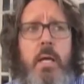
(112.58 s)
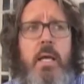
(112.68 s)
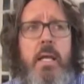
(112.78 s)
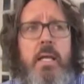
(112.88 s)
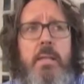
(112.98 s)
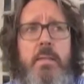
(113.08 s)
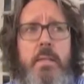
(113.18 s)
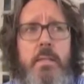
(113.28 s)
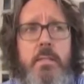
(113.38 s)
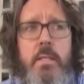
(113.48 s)
In
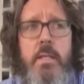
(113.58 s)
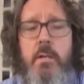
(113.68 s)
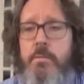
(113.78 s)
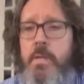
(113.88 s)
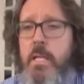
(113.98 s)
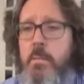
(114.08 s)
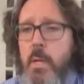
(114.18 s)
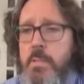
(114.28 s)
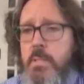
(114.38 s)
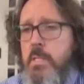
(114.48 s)
the intervening
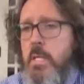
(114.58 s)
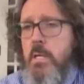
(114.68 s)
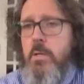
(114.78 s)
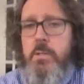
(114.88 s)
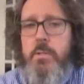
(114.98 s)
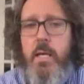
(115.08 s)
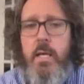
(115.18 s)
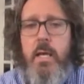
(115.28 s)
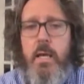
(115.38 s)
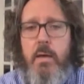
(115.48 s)
months and years, I
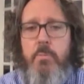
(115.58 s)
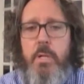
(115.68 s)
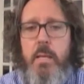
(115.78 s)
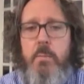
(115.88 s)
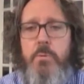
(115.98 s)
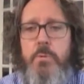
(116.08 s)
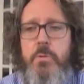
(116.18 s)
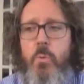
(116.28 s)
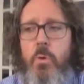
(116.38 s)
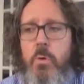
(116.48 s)
have been able
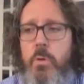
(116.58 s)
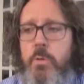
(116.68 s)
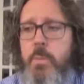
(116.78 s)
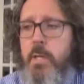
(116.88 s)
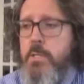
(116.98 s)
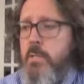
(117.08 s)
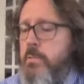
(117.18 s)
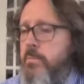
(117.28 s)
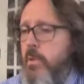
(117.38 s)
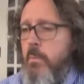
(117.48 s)
to work with
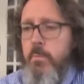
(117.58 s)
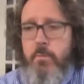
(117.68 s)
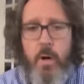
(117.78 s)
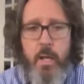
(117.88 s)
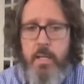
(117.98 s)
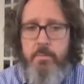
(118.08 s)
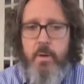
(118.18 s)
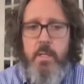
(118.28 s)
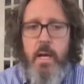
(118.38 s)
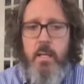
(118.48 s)
patients from a variety of
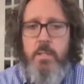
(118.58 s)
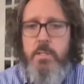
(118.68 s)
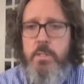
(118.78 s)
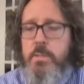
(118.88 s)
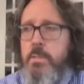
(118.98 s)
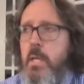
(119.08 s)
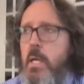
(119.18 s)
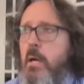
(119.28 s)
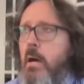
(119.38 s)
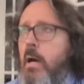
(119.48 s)
oncologists,
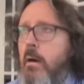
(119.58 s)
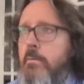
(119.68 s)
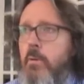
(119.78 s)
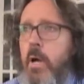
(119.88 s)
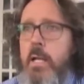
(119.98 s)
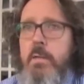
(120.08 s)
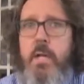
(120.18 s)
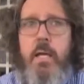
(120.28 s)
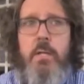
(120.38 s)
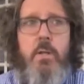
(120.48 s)
a variety of
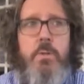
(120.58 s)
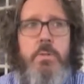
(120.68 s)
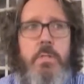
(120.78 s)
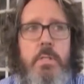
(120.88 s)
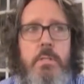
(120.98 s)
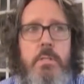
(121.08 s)
diagnoses,